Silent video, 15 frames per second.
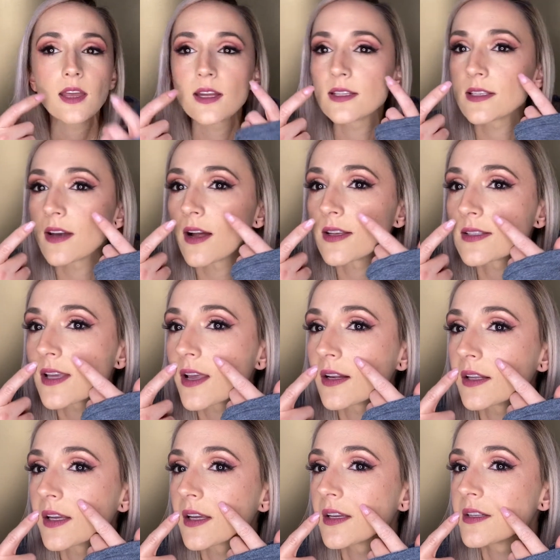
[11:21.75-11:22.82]
It's not
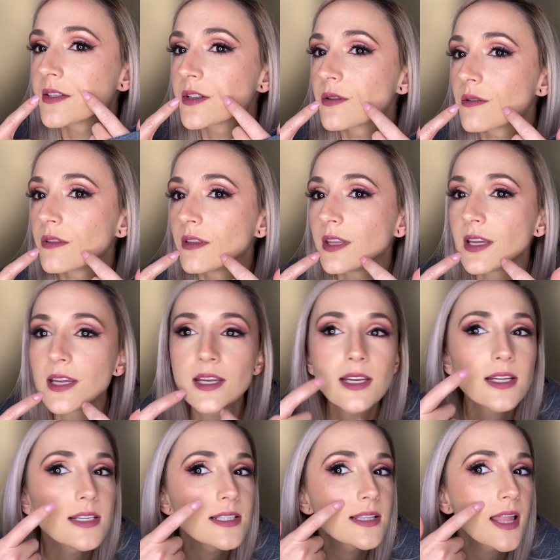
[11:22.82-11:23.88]
settling into
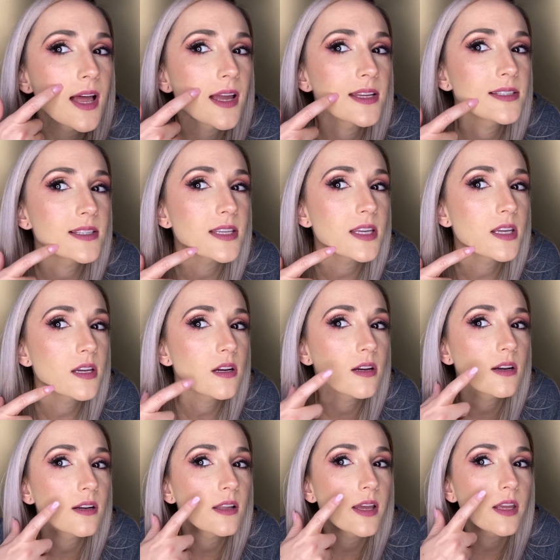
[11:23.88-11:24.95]
these lines
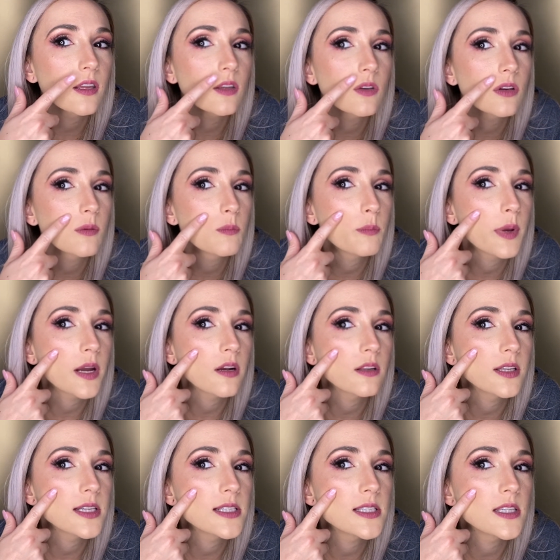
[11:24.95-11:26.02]
here. Like, you can
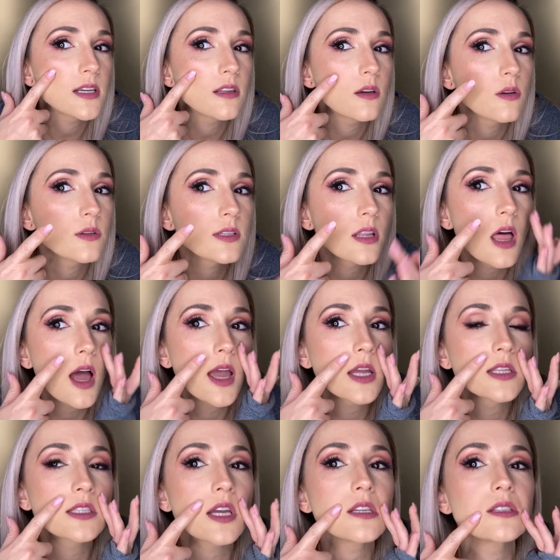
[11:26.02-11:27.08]
barely see those
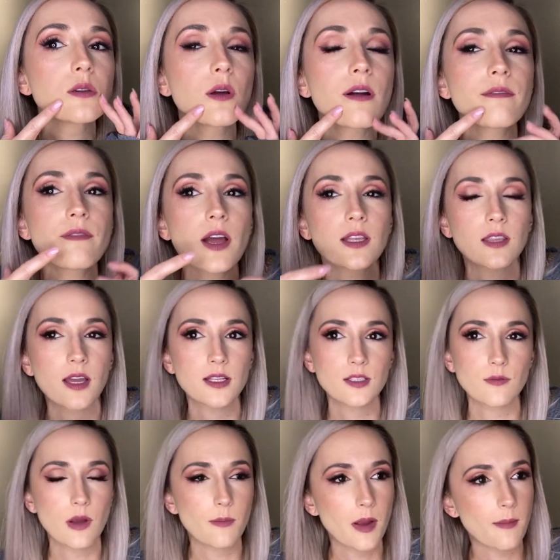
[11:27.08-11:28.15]
lines. I do have fine
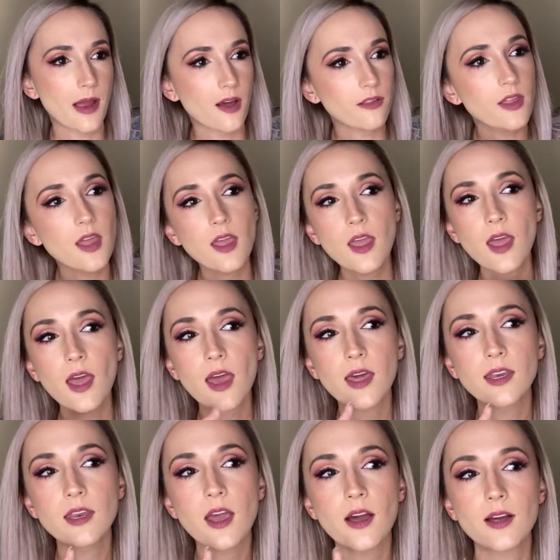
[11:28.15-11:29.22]
lines around my mouth,
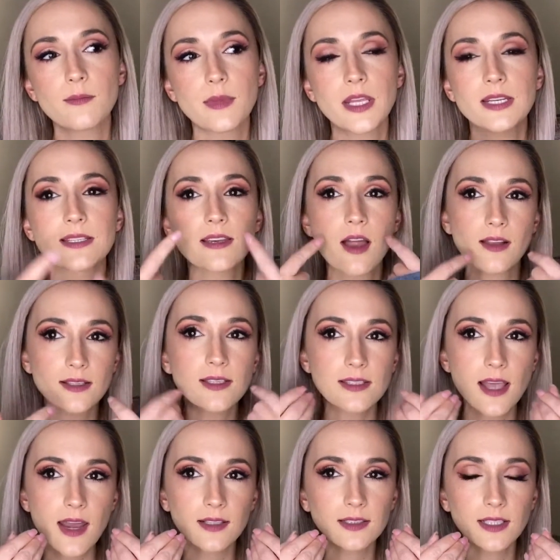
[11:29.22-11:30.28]
and it is not
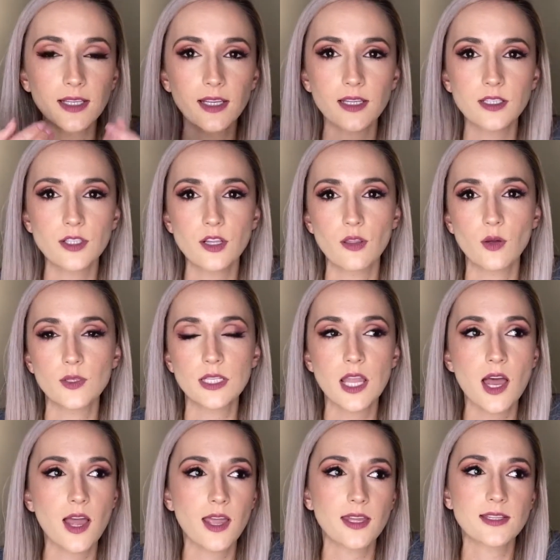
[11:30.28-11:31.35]
settling into those
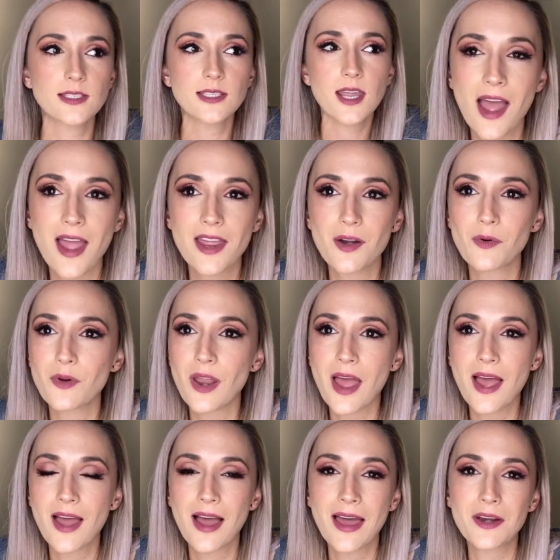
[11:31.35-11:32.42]
lines. I
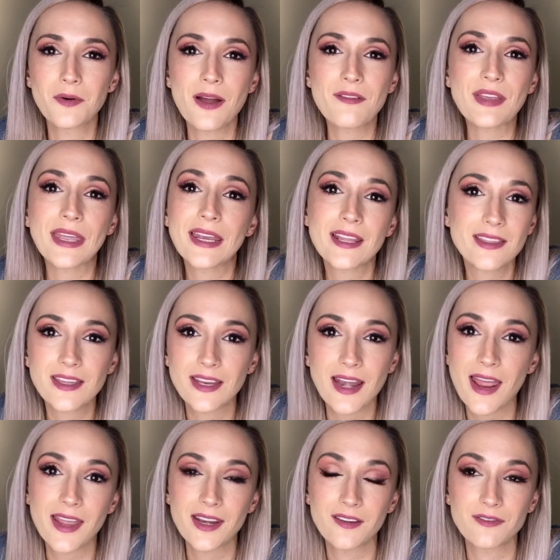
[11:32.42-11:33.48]
don't have anything
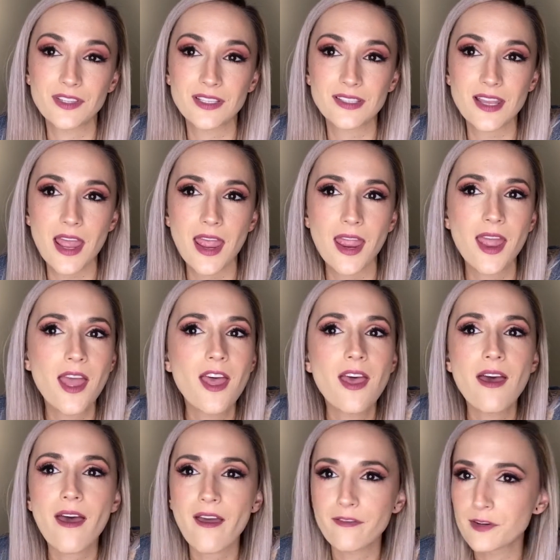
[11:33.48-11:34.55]
negative to say.
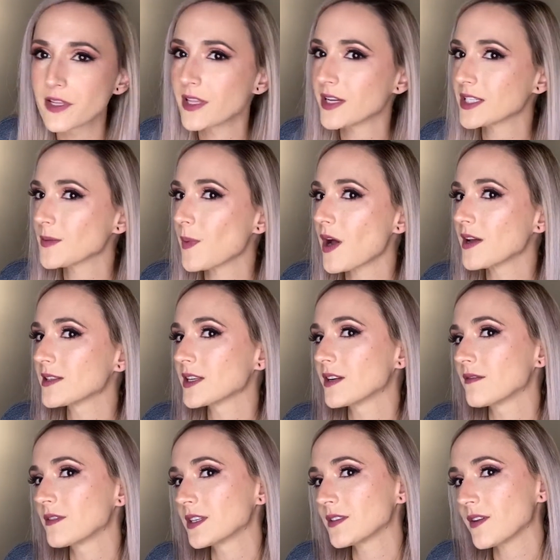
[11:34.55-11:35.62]
Everything is
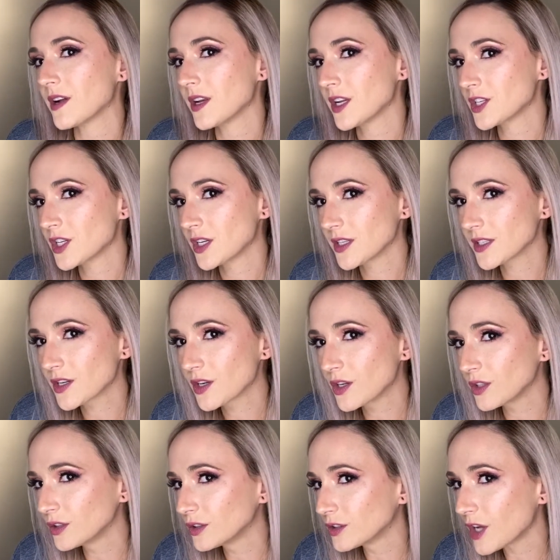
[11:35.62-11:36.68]
positive. This foundation is
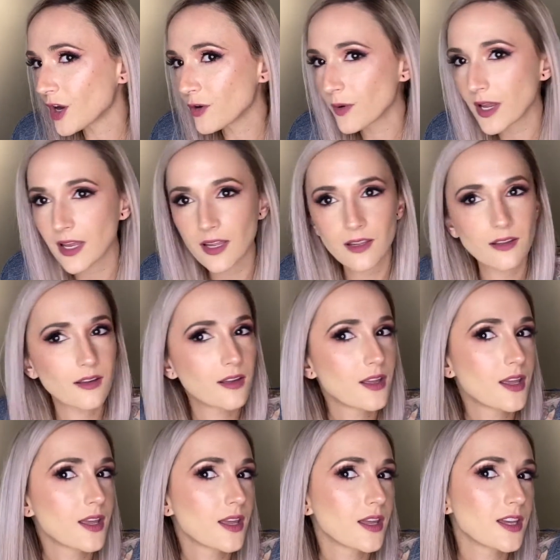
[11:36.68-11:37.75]
glowing.
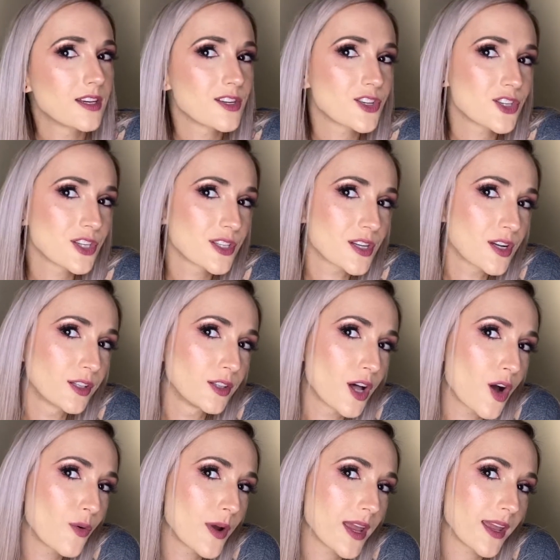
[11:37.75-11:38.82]
It is just
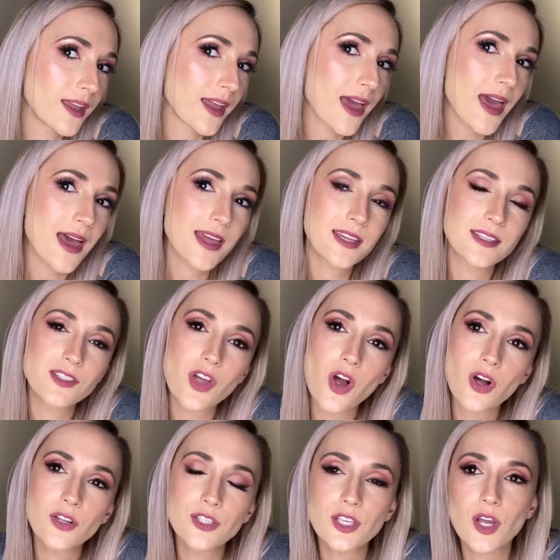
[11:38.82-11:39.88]
glowing. And
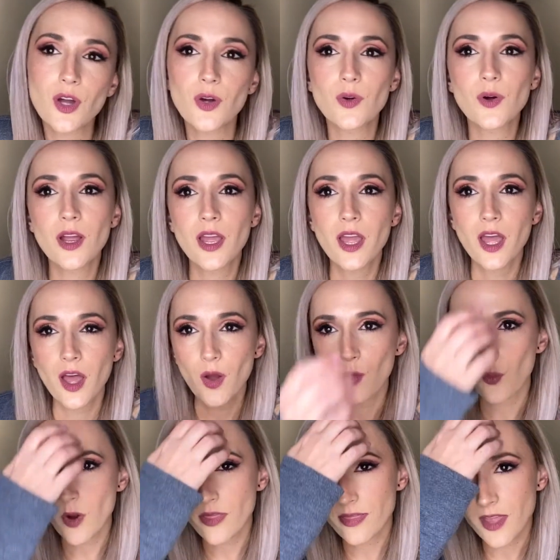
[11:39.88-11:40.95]
also,
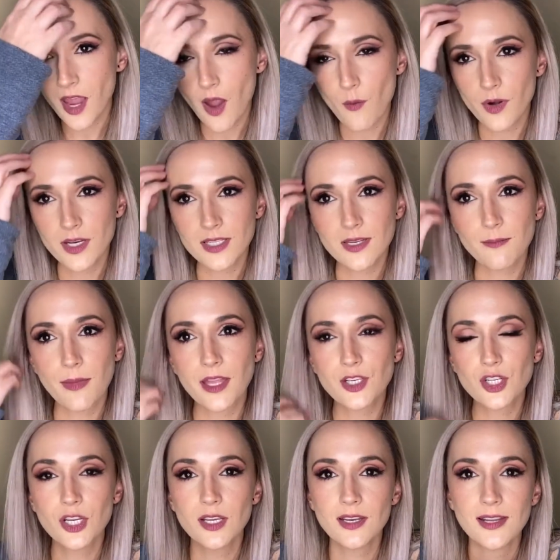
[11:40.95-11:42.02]
one thing I wanted to
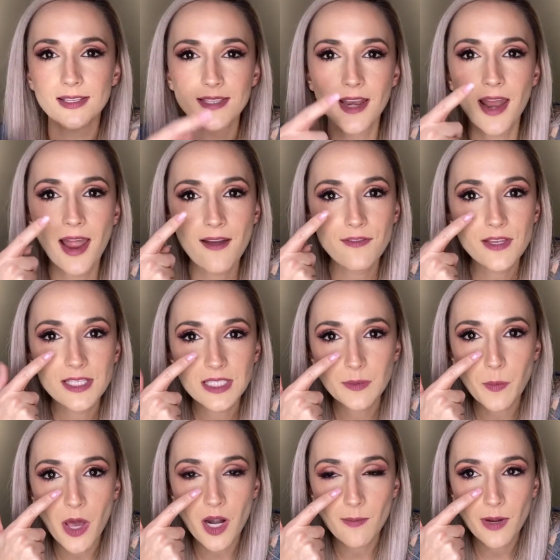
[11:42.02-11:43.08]
mention is that I have this
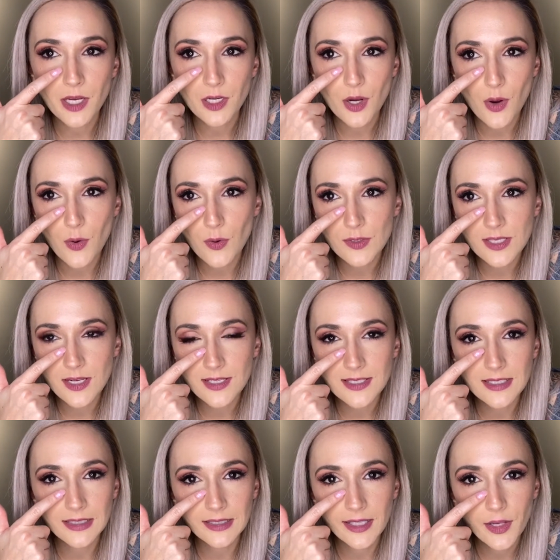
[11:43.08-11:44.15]
spot on my nose that is
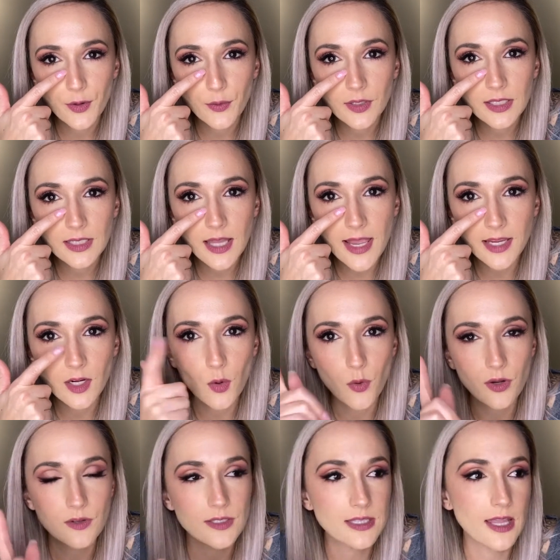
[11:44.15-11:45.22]
literally like an
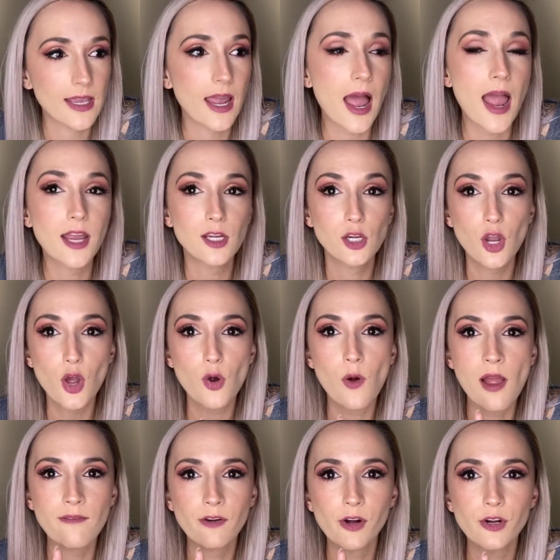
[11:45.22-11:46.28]
oil slick. I know
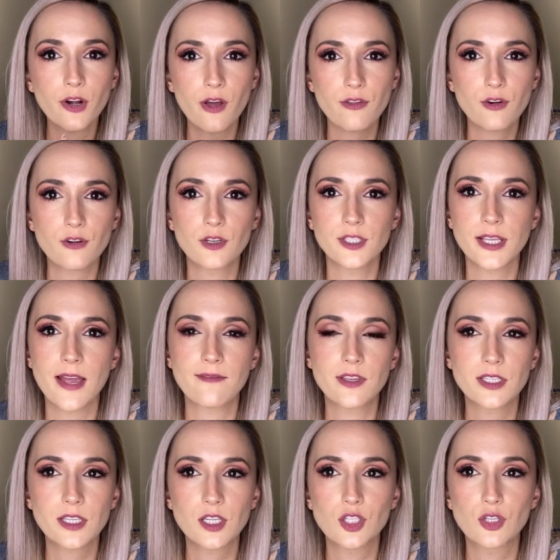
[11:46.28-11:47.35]
I've heard other girls have
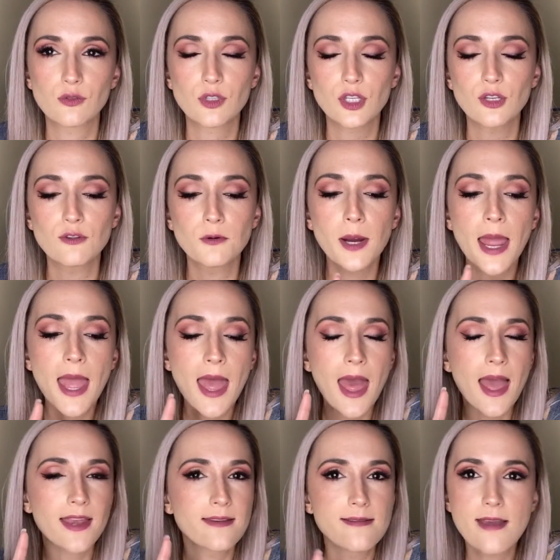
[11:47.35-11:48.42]
this issue too,
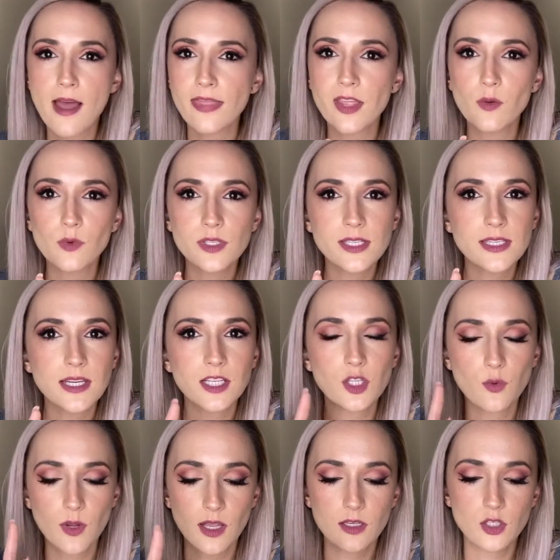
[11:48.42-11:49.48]
and nothing will stick
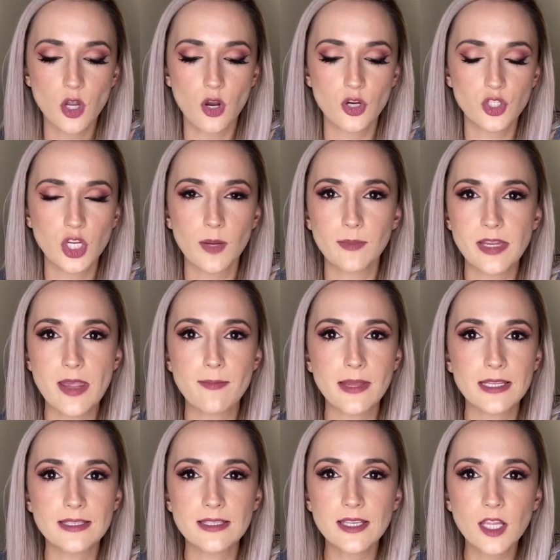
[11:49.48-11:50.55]
to it. Tarte Shape Tape
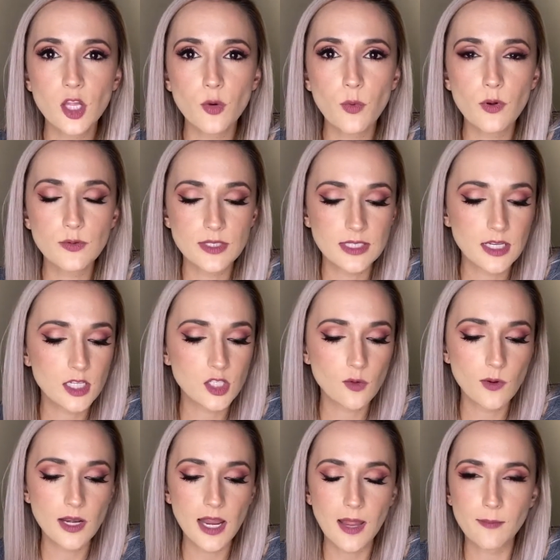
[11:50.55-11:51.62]
Concealer won't stick
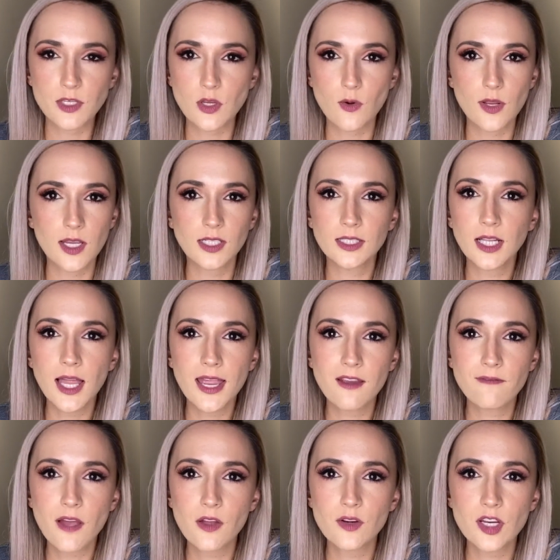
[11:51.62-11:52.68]
to it. Amazonian
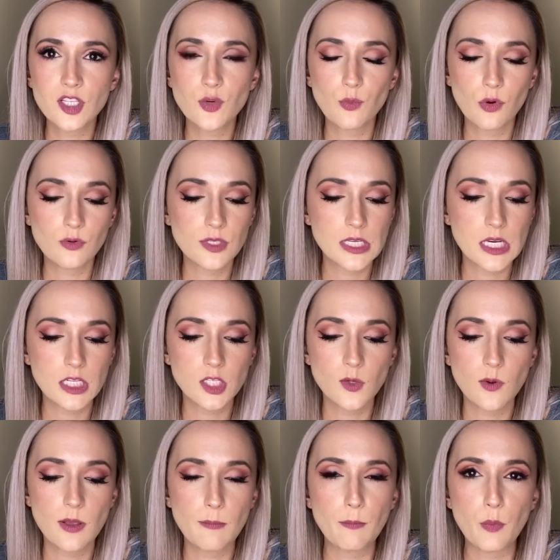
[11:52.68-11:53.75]
Clay foundation won't stick
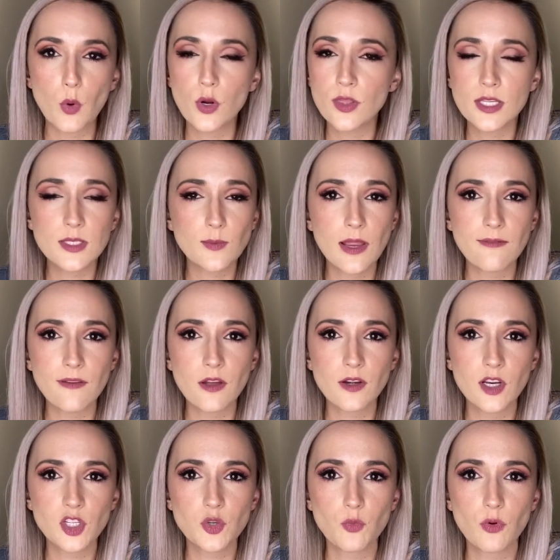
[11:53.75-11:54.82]
to it. Born This Way
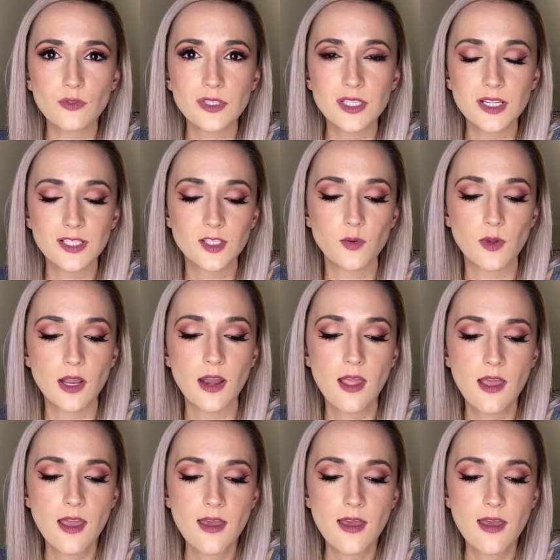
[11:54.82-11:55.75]
foundation won't stick to it.